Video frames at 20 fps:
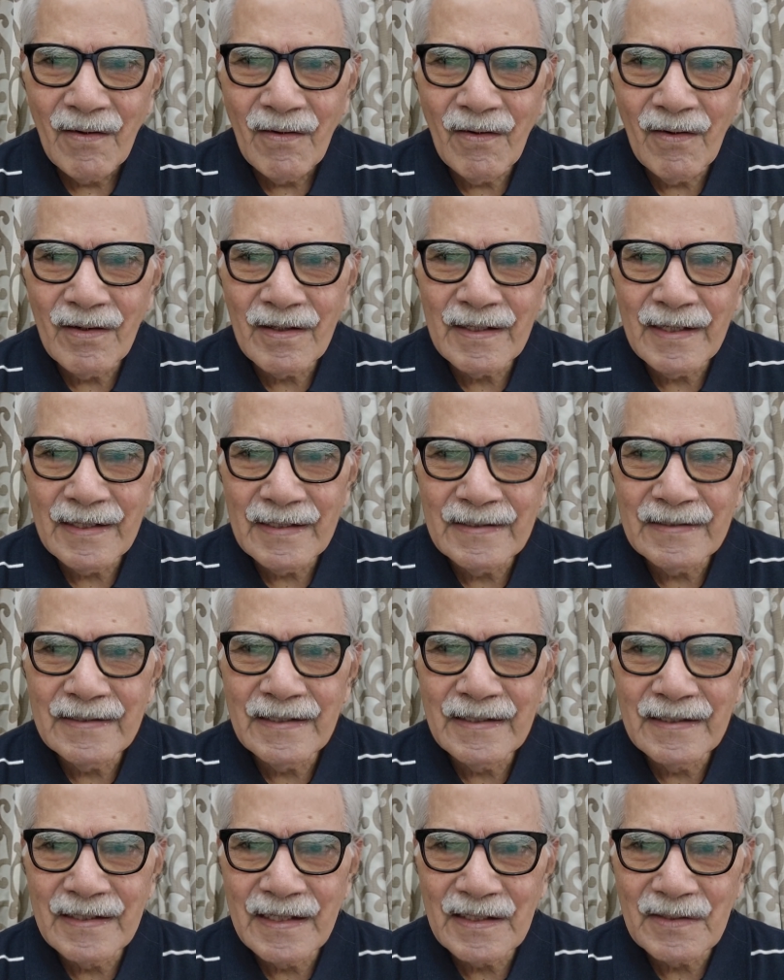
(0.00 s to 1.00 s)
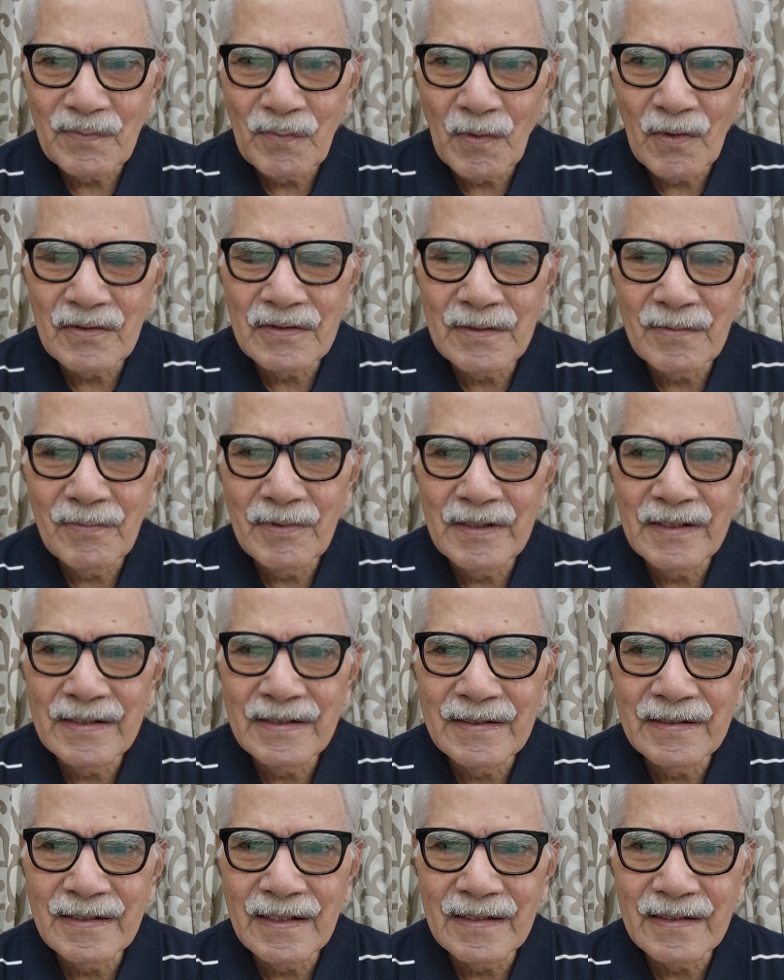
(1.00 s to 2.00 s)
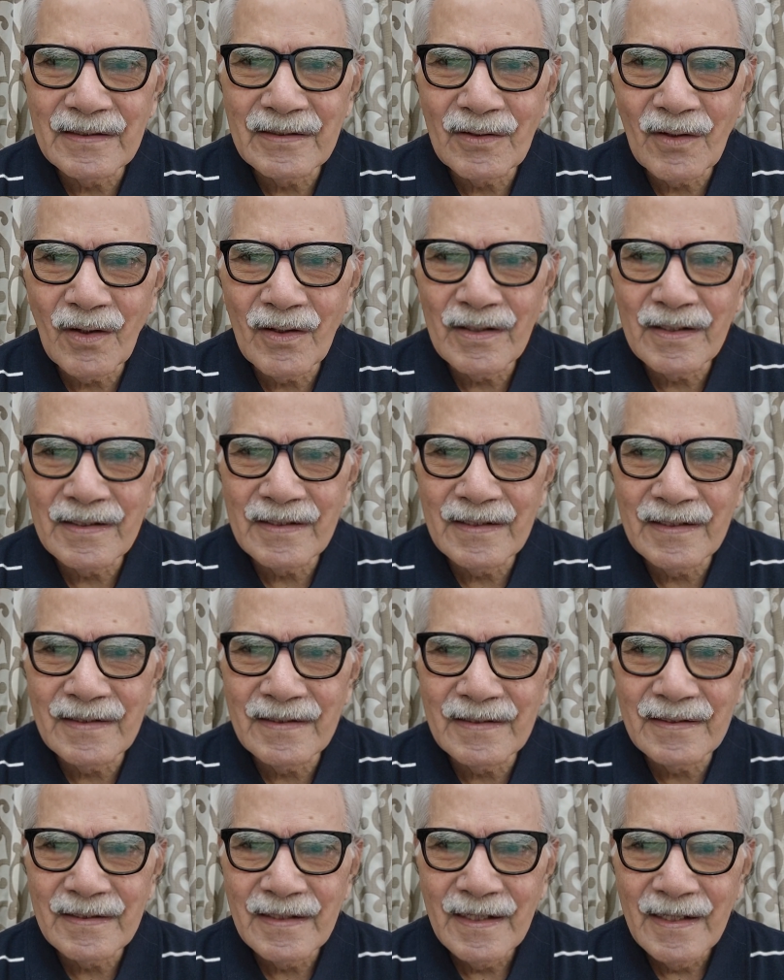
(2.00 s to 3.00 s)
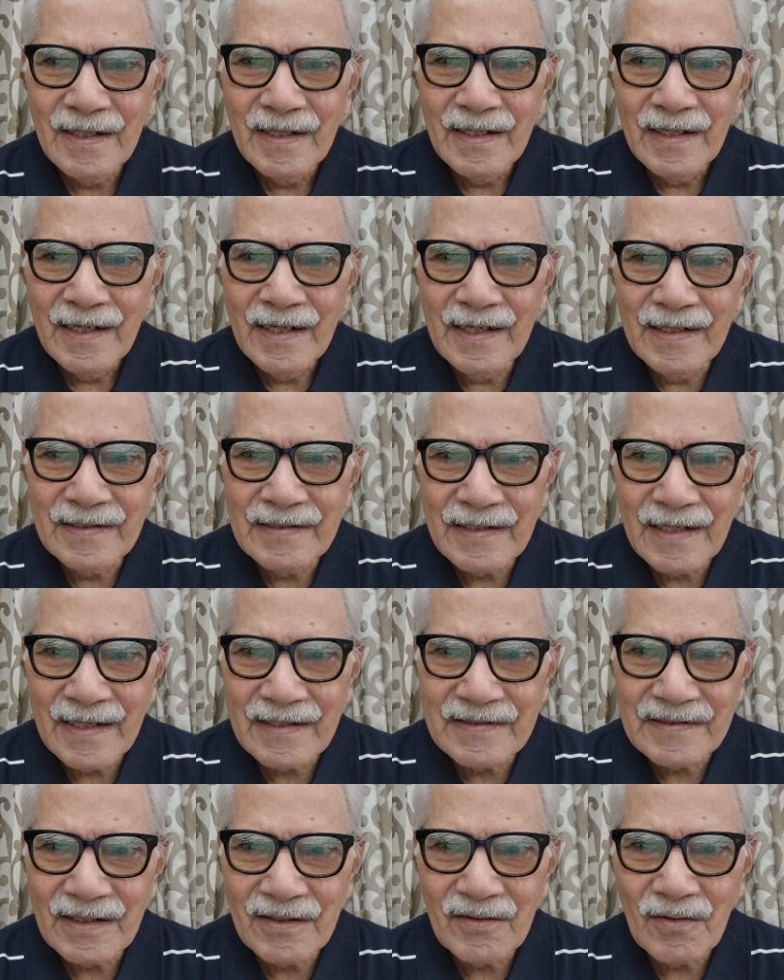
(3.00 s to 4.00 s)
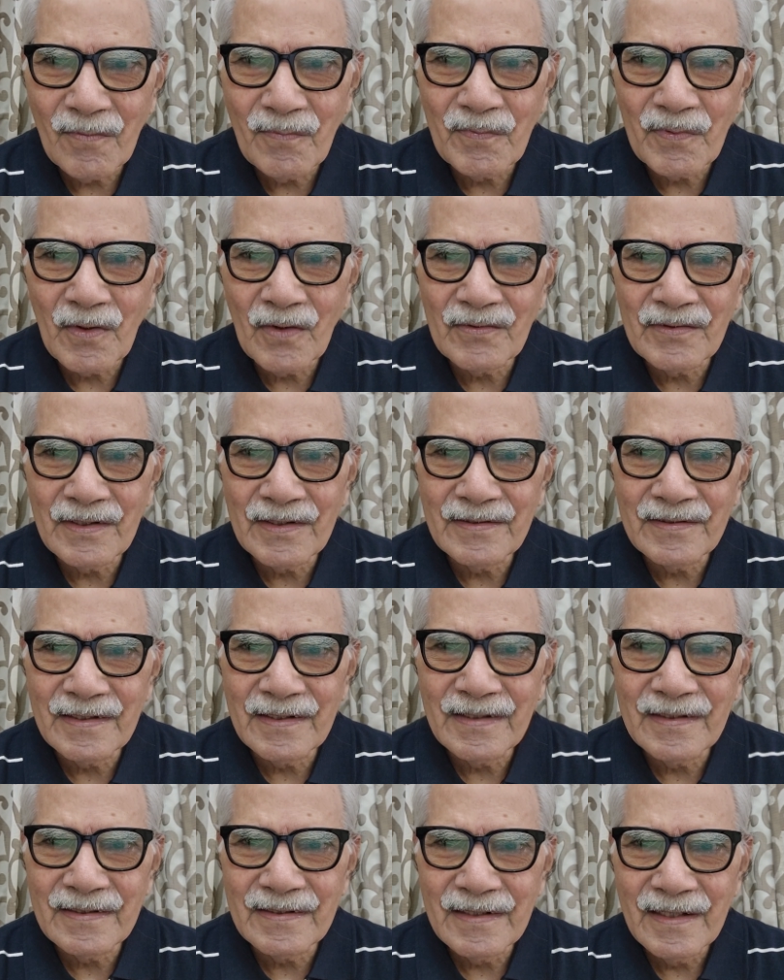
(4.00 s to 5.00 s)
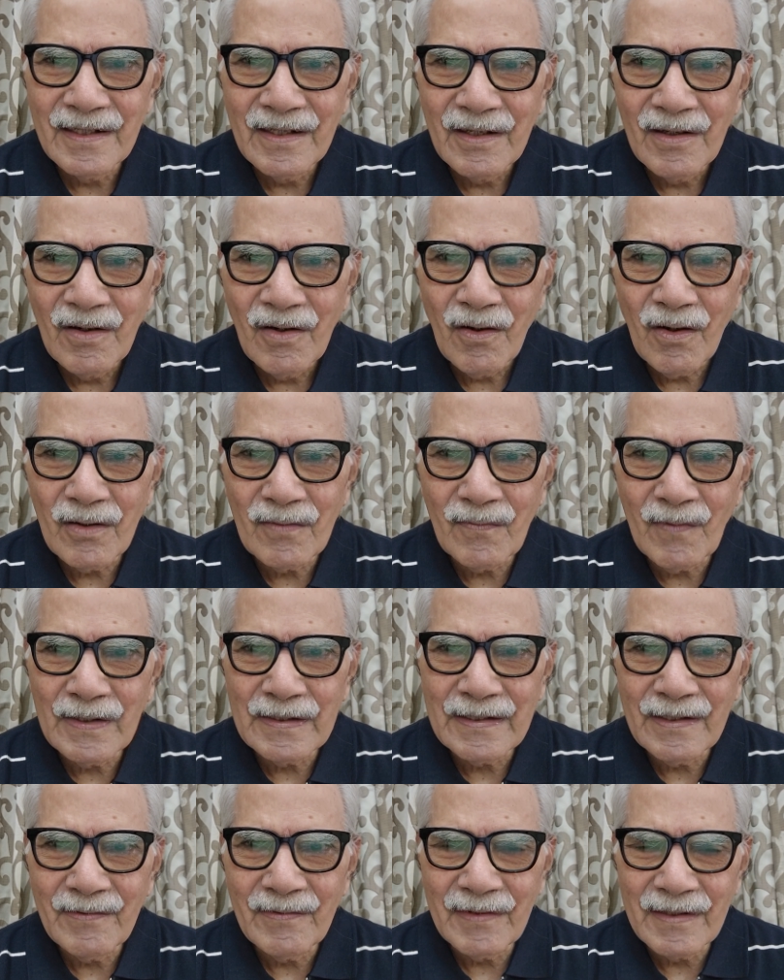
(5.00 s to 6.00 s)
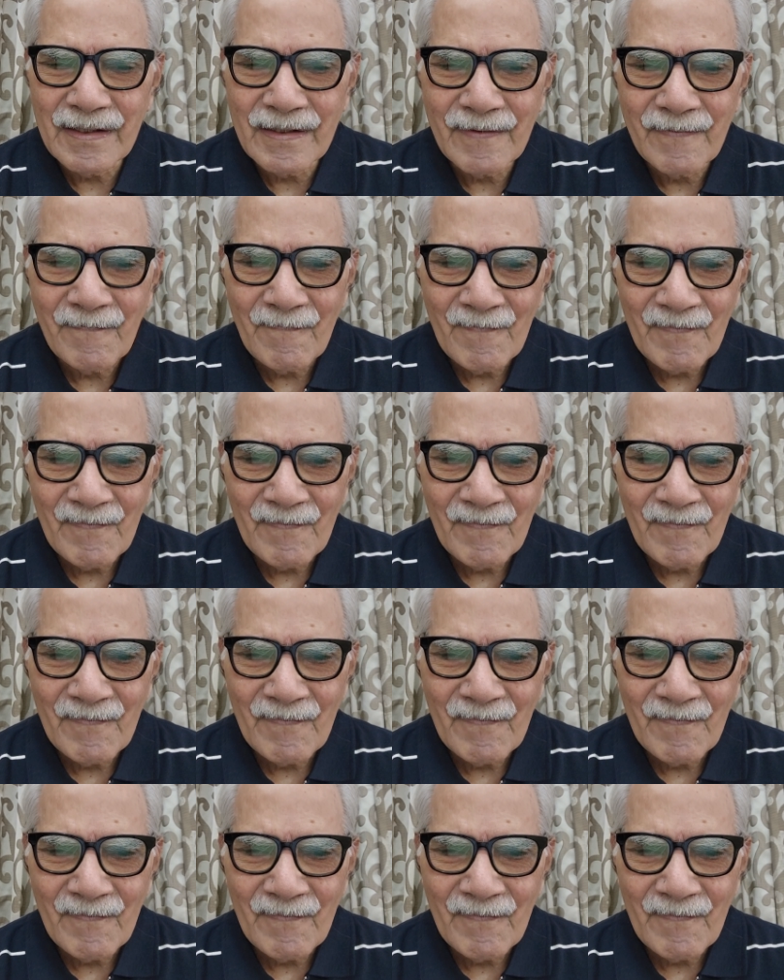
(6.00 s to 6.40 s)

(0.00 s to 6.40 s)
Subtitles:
or anything, responsibilities and authorities, interaction of processes, or whatever.